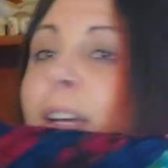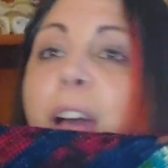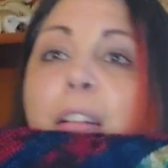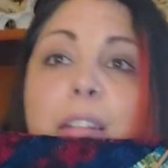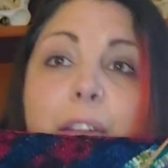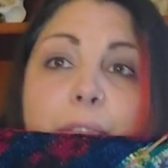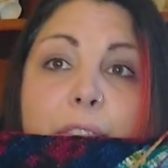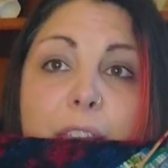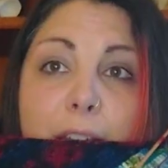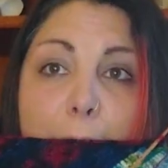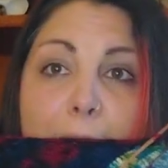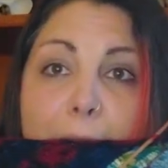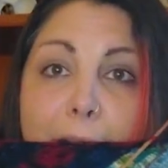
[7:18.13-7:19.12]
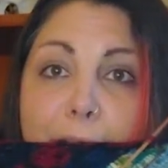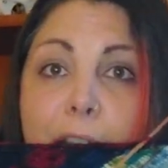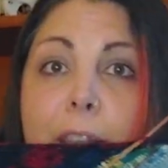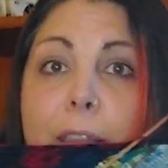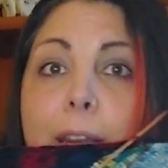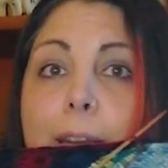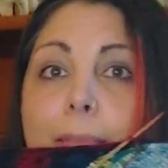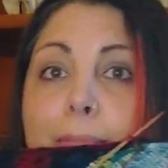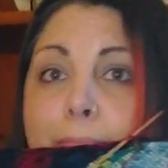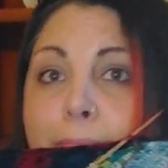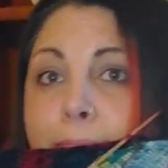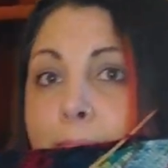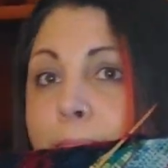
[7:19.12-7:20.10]
I don't even think I'm halfway there.
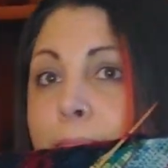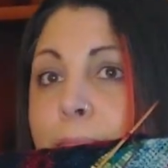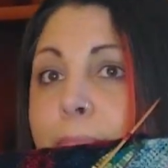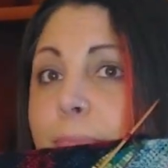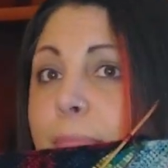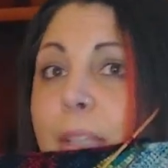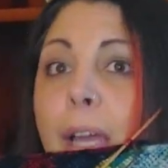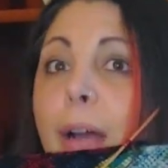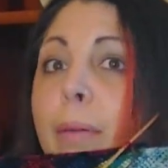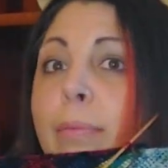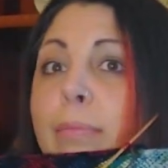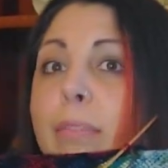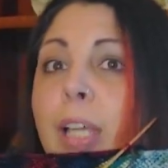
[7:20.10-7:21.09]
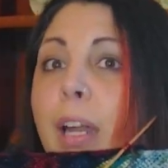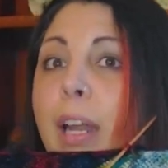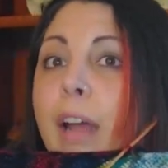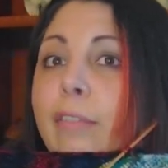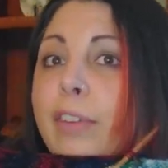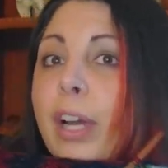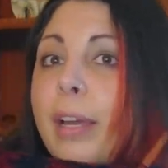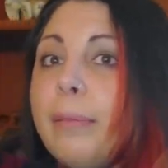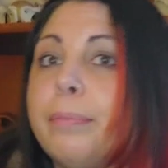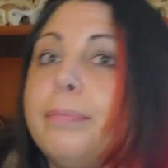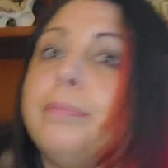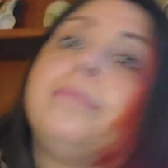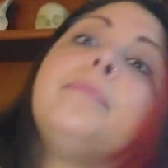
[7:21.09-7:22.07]
No, not halfway.
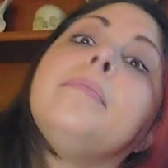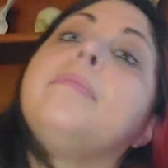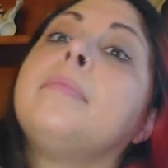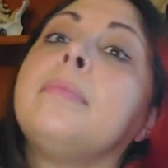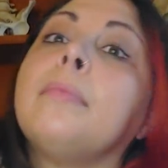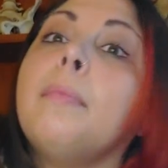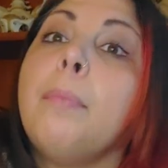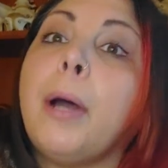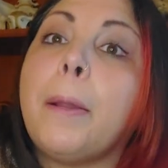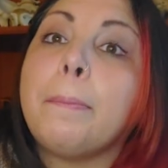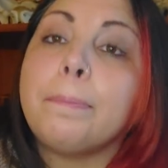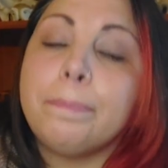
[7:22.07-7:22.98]
But